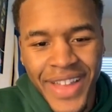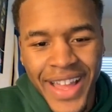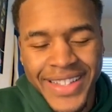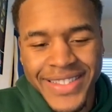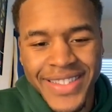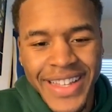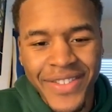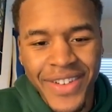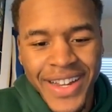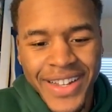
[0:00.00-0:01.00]
Nice,
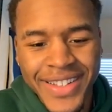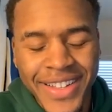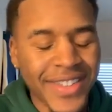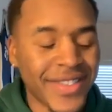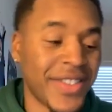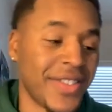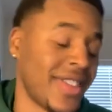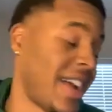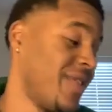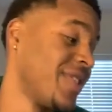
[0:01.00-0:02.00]
like right? I don't know.
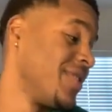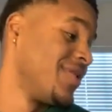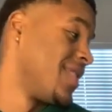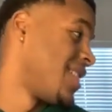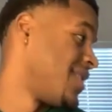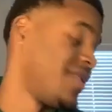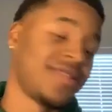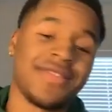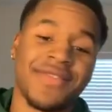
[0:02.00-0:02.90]
I really do not know.